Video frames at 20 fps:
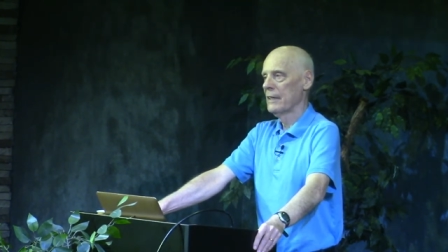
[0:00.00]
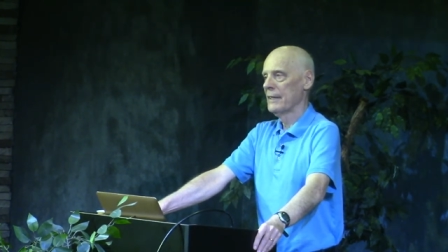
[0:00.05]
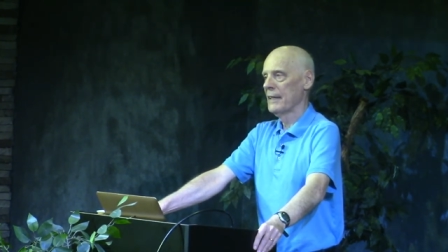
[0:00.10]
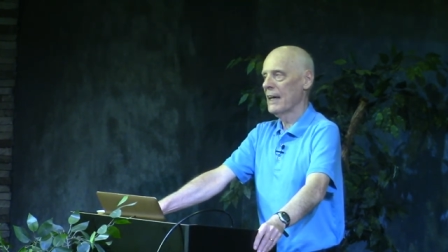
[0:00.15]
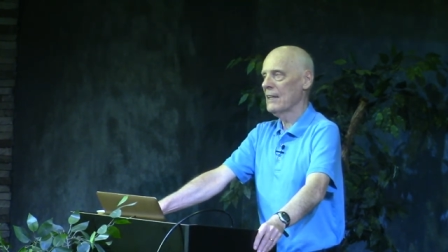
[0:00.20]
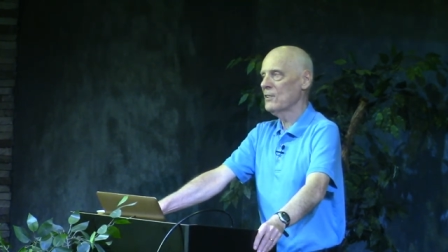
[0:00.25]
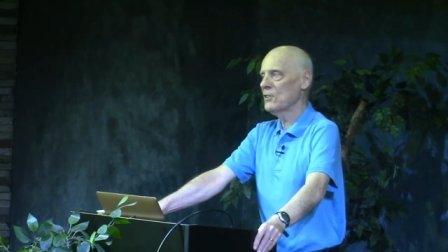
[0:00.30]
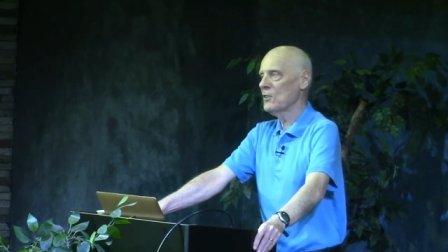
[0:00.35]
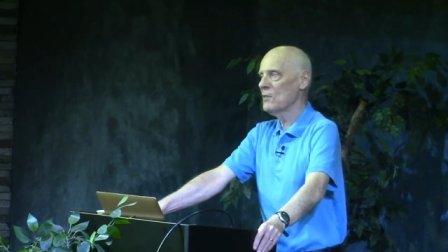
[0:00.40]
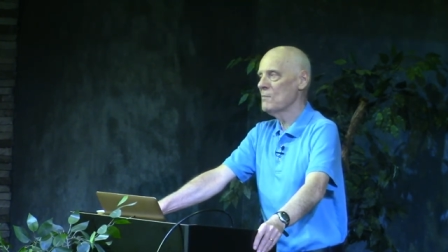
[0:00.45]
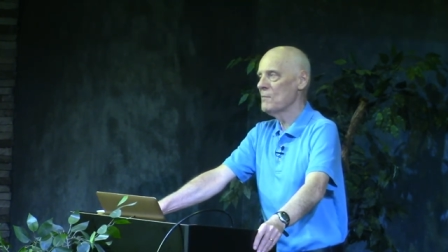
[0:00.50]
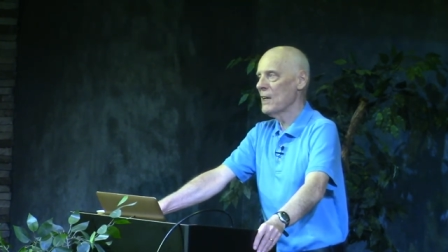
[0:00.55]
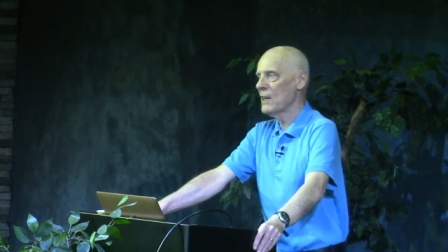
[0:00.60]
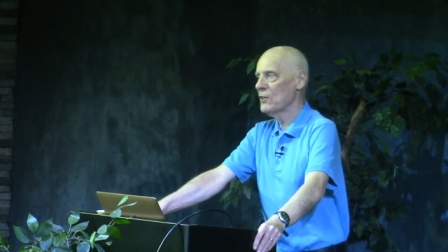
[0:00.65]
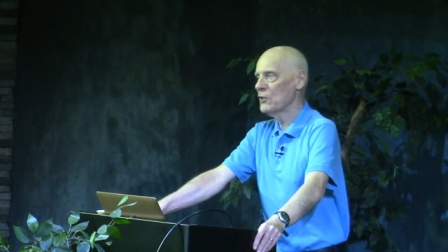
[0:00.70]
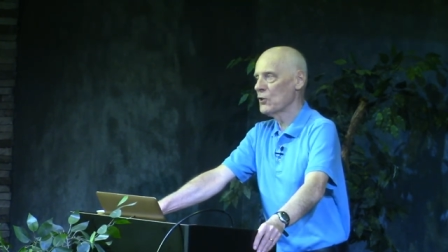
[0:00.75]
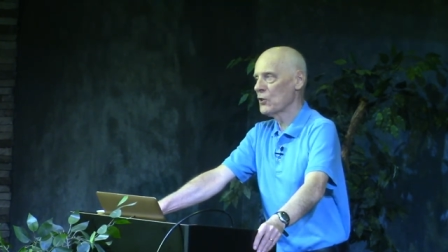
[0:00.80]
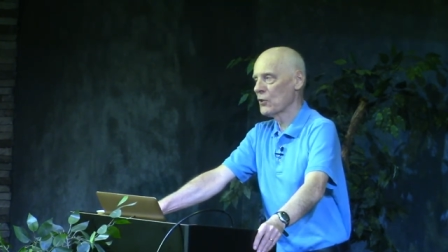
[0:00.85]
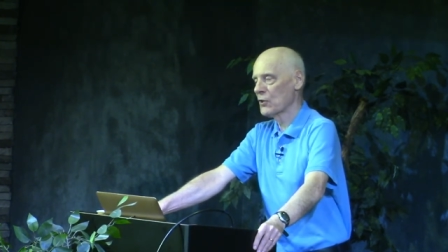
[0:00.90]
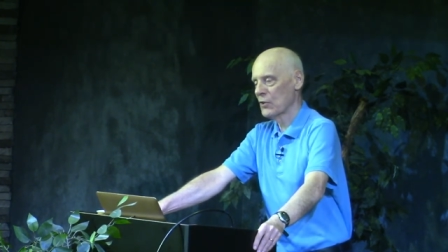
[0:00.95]
that's a
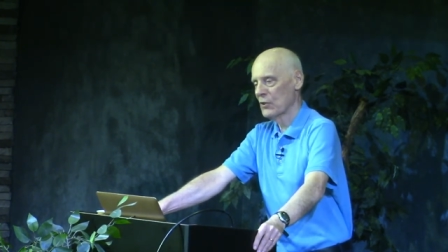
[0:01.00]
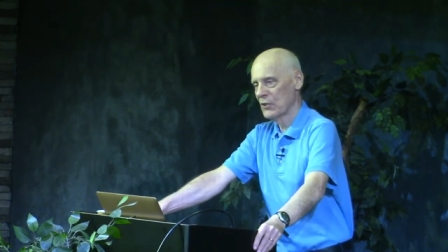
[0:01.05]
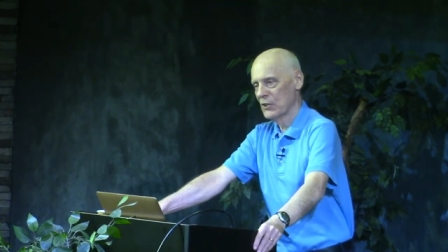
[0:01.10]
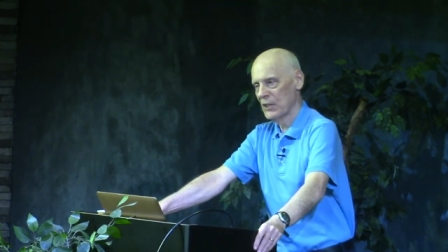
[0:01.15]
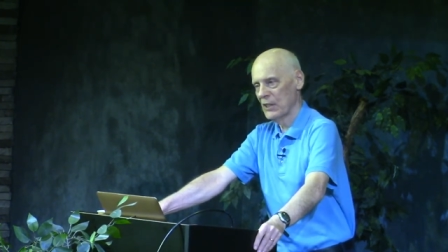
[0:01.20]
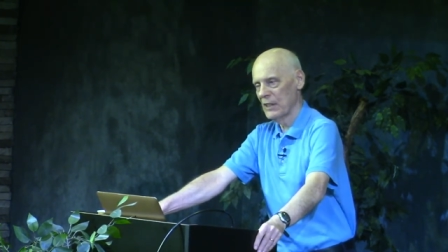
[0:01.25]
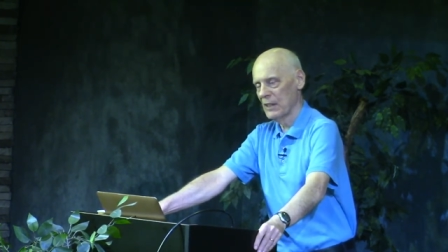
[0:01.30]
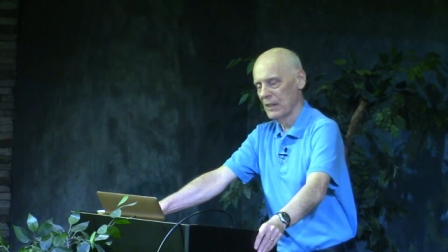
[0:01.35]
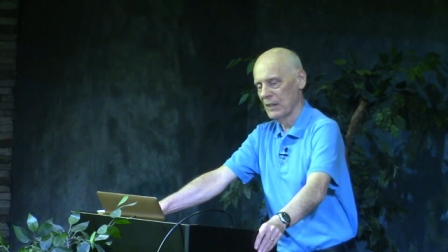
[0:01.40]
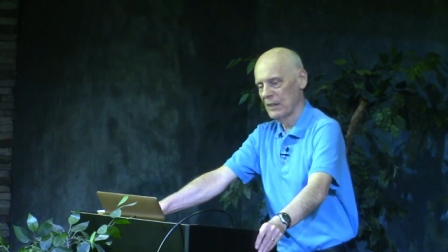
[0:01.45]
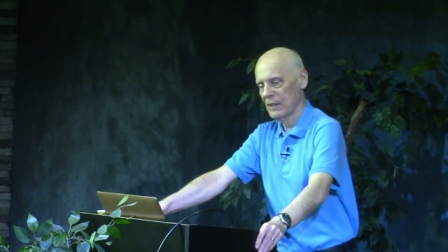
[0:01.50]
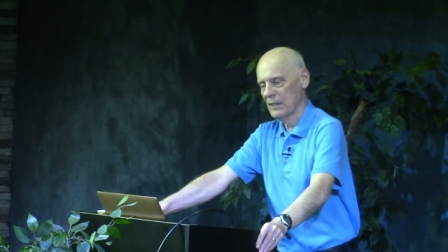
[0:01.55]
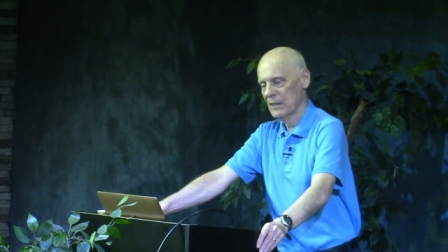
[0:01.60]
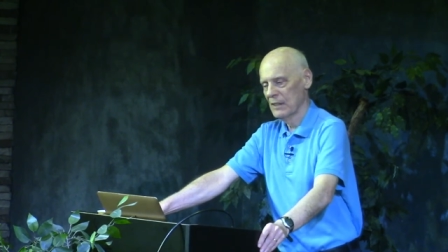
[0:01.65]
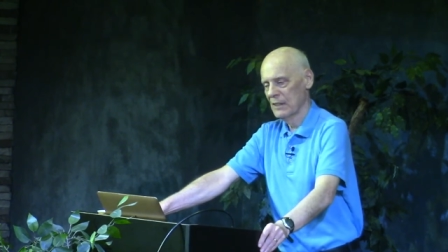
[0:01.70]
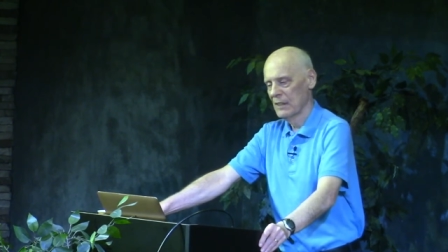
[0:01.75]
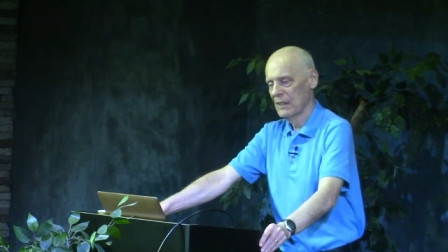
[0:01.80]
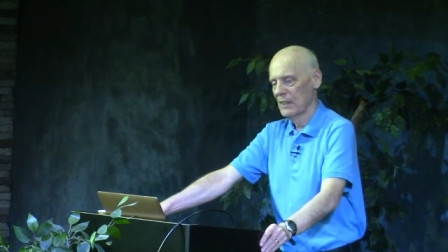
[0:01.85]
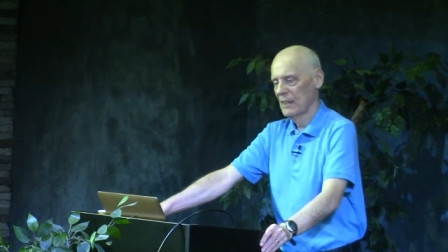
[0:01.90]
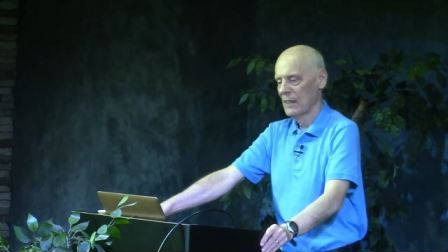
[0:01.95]
major critique
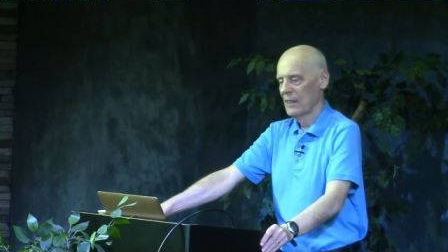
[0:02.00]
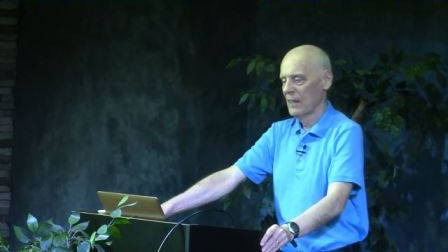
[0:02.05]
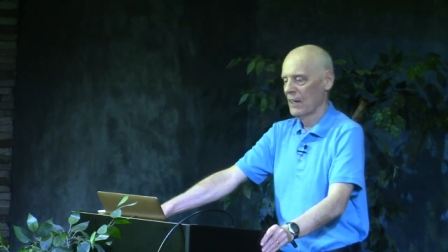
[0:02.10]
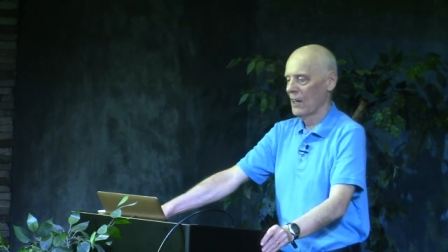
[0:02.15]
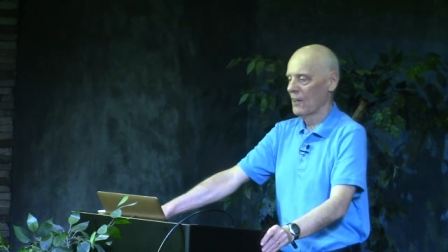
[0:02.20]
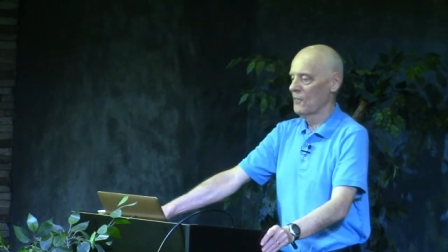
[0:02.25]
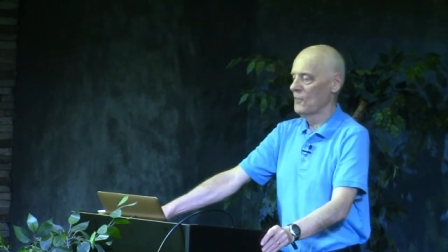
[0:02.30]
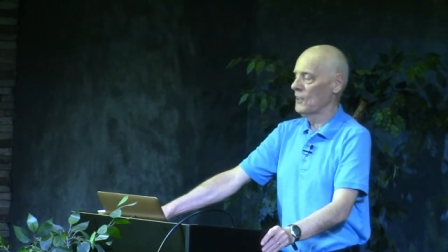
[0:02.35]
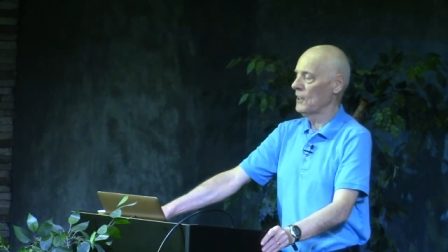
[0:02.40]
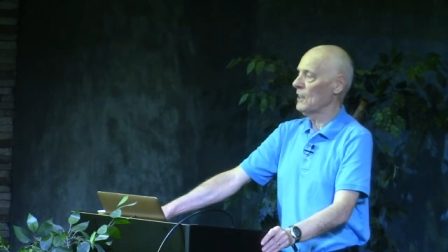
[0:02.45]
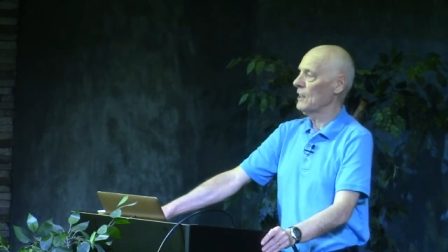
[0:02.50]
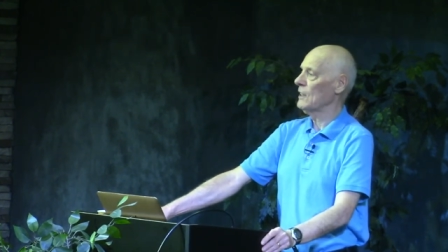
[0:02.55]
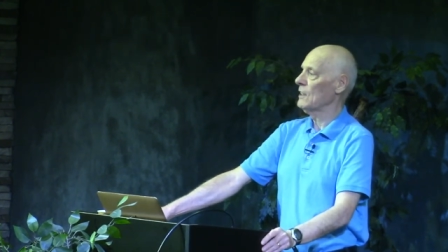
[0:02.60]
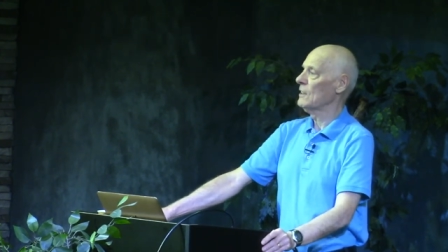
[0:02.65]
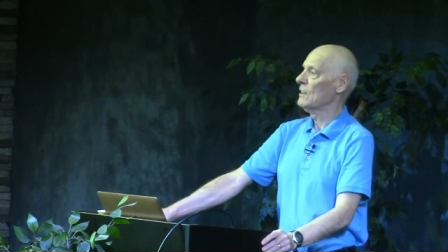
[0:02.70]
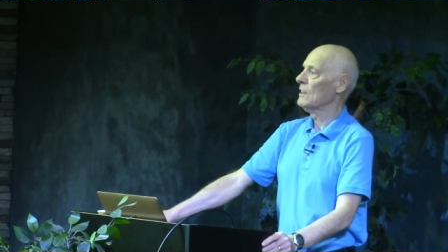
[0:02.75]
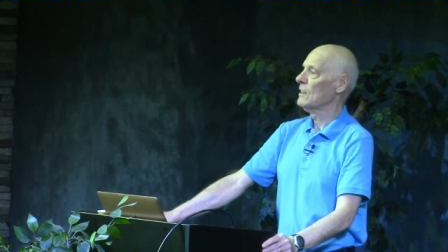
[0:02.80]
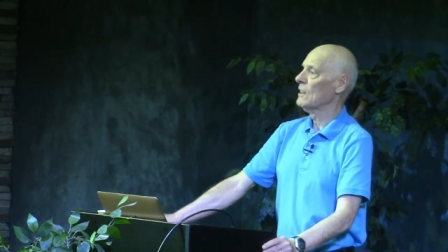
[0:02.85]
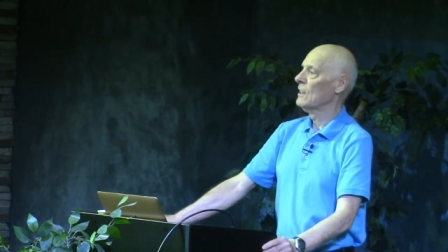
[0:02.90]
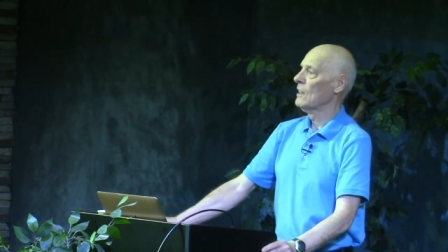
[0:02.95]
of the